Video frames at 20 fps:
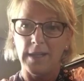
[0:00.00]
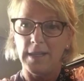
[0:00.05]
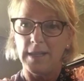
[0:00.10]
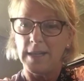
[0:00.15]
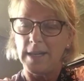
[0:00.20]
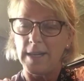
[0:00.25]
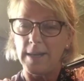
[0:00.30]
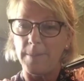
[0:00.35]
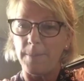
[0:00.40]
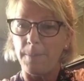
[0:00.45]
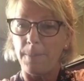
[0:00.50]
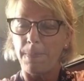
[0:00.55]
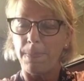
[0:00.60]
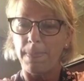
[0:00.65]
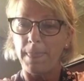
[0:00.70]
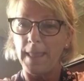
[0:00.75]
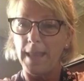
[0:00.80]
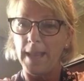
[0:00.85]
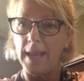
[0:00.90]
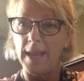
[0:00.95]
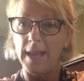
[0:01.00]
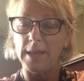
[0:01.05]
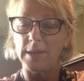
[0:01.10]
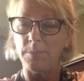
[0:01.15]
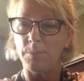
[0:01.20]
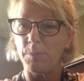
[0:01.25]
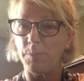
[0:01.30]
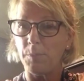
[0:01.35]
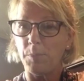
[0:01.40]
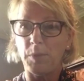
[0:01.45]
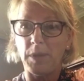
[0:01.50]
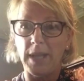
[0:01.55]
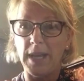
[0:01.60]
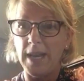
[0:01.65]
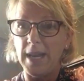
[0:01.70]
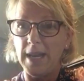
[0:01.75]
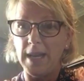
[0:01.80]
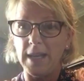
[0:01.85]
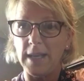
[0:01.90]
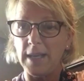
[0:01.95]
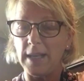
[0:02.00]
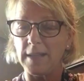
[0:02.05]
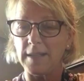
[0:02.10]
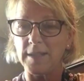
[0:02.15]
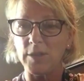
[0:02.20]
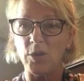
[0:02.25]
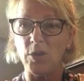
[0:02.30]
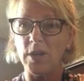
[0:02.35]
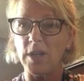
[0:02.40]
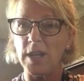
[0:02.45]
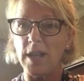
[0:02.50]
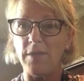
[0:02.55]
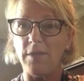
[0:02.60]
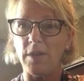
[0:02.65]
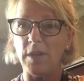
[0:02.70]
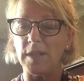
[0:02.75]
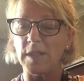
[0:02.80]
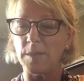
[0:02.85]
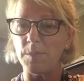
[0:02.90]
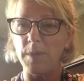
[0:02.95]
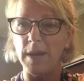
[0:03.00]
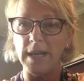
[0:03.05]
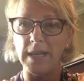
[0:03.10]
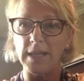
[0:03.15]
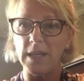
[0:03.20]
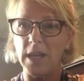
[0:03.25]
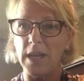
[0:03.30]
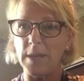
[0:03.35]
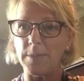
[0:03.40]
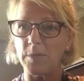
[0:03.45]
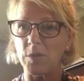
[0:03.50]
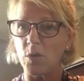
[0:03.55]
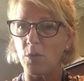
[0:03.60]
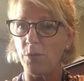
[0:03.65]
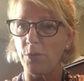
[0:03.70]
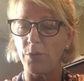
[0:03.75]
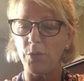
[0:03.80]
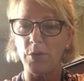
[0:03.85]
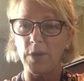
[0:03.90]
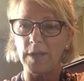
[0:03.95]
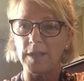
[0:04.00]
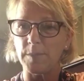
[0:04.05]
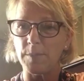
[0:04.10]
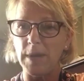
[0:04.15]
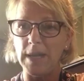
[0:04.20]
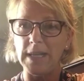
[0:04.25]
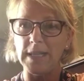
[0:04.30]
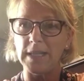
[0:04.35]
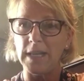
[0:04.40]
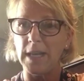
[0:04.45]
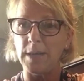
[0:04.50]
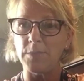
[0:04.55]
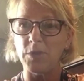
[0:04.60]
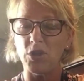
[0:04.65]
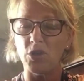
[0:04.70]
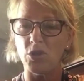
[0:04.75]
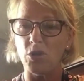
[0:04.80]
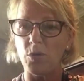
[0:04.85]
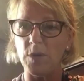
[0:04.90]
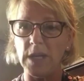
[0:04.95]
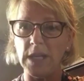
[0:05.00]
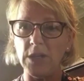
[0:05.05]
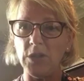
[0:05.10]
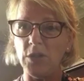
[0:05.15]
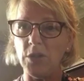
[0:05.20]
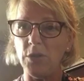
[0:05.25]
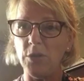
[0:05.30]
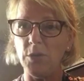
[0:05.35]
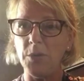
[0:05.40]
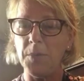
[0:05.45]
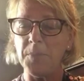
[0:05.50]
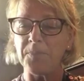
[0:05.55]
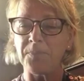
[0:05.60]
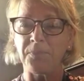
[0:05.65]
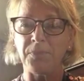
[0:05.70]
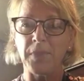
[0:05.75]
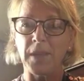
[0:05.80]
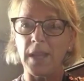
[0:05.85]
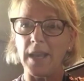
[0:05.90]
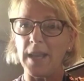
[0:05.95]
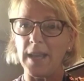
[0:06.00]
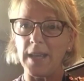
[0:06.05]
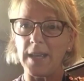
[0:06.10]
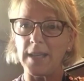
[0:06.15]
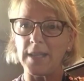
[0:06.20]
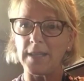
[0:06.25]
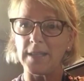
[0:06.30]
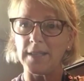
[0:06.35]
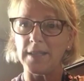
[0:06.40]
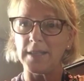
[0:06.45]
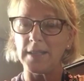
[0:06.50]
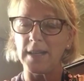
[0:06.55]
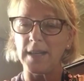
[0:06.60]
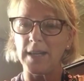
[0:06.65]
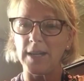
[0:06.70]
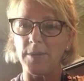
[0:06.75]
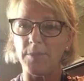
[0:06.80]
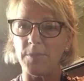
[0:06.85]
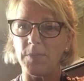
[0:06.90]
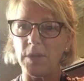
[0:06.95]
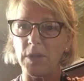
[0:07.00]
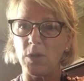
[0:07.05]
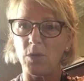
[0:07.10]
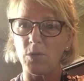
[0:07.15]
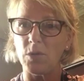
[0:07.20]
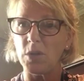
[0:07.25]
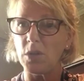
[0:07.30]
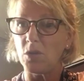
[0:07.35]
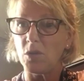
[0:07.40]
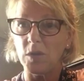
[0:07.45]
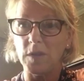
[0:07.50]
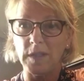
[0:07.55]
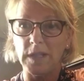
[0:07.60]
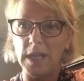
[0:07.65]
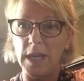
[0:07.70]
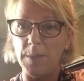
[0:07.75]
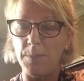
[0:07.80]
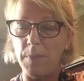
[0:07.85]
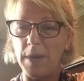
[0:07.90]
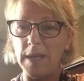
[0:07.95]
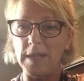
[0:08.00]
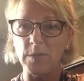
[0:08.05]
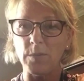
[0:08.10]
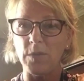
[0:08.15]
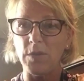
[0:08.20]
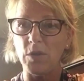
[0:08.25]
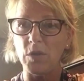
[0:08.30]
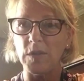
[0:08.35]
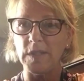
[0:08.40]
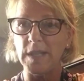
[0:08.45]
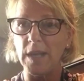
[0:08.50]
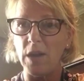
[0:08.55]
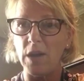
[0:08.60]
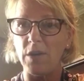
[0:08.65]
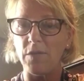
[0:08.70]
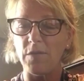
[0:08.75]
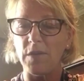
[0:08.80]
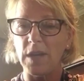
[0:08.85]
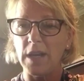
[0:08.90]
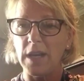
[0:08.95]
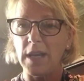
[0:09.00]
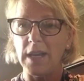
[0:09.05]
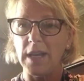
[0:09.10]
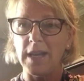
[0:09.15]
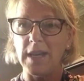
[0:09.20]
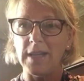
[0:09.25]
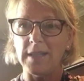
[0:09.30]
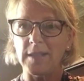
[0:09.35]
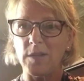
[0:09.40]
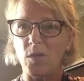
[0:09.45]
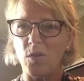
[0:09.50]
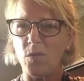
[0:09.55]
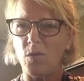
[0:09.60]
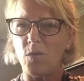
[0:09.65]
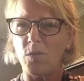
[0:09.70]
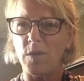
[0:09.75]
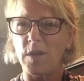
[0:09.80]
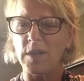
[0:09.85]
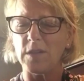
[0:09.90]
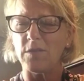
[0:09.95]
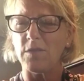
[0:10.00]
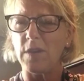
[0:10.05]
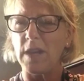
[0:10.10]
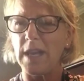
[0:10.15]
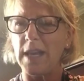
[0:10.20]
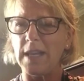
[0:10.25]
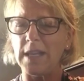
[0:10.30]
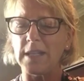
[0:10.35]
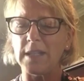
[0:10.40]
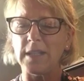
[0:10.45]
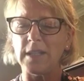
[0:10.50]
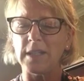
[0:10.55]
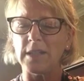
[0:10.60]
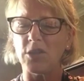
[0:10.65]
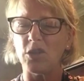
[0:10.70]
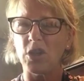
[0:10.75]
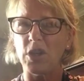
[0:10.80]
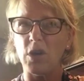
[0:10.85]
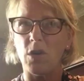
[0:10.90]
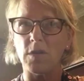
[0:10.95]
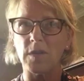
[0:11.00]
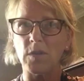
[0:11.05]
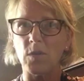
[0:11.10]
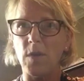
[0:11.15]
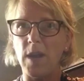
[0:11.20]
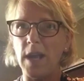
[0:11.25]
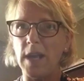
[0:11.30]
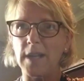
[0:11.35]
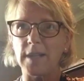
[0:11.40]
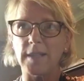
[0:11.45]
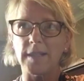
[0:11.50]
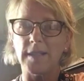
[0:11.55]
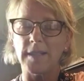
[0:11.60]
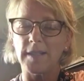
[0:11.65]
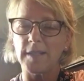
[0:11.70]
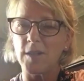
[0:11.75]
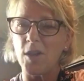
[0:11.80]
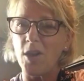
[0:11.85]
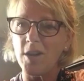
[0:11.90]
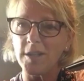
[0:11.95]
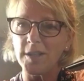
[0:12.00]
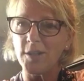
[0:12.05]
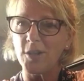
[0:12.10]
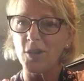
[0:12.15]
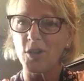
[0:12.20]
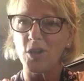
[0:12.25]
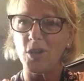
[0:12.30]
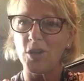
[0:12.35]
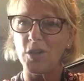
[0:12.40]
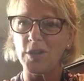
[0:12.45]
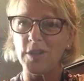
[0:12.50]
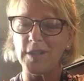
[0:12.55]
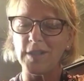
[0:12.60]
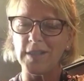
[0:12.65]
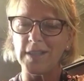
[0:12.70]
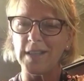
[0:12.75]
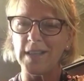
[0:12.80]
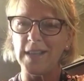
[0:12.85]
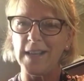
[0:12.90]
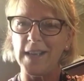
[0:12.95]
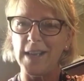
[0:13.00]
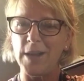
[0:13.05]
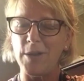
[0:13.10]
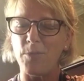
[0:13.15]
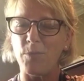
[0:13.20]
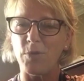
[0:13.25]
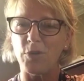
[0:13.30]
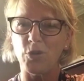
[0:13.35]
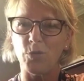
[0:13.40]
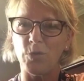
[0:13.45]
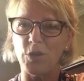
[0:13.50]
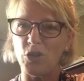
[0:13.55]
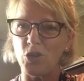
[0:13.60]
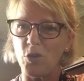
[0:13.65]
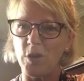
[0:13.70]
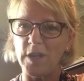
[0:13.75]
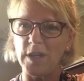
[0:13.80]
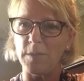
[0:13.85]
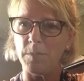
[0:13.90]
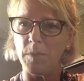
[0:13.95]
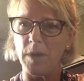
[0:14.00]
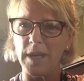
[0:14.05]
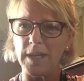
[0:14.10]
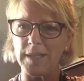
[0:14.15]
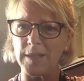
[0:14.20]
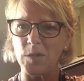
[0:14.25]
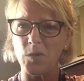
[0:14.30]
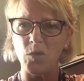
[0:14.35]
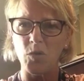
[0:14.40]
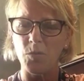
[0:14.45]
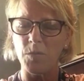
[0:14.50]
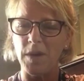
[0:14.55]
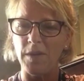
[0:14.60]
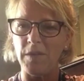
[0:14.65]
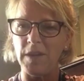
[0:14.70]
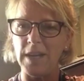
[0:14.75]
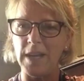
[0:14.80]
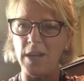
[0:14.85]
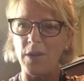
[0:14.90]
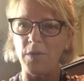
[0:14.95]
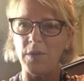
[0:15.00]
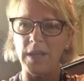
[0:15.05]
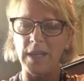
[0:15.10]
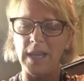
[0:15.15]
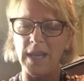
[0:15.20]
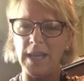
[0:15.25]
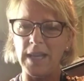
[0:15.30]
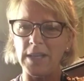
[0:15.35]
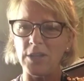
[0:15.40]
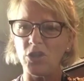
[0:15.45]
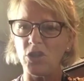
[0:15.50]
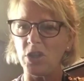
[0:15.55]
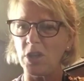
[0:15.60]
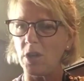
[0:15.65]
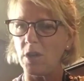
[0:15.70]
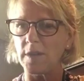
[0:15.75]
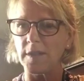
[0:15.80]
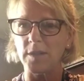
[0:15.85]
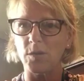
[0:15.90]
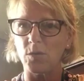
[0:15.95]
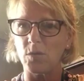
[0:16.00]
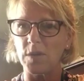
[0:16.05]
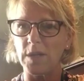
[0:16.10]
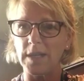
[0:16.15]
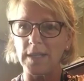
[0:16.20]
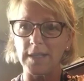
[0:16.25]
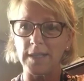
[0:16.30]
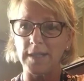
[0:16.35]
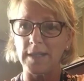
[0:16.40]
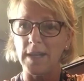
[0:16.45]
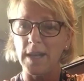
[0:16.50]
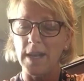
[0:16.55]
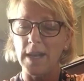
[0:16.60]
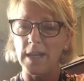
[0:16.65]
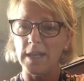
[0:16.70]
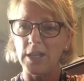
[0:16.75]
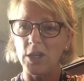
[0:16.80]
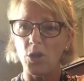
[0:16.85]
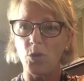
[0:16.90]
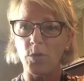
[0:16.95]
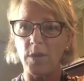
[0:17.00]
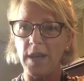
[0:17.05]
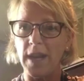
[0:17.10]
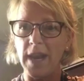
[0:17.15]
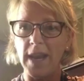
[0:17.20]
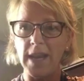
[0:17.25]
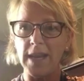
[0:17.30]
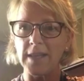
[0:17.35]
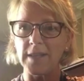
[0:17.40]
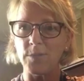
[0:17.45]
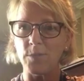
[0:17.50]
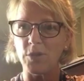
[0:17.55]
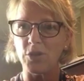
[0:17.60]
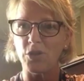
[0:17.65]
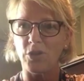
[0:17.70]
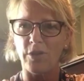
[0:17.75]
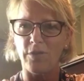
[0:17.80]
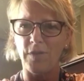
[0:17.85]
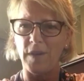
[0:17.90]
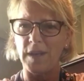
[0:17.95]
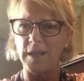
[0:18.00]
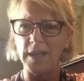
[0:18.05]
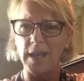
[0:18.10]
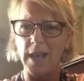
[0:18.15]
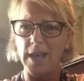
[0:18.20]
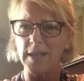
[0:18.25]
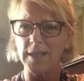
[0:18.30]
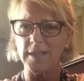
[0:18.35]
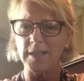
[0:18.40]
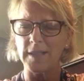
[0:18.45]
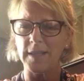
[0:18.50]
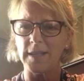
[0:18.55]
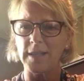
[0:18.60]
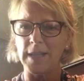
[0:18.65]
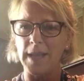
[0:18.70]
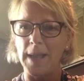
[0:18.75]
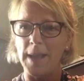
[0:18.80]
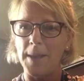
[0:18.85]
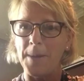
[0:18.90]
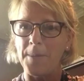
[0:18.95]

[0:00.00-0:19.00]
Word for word: Um, and play a certain level as many times, go through it as many times as you need to, and um, you know you just keep pace with yourself. So, and she also has song circles, um, which we join in by Zoom every now and again. She also does Q and A's, which are fantastic.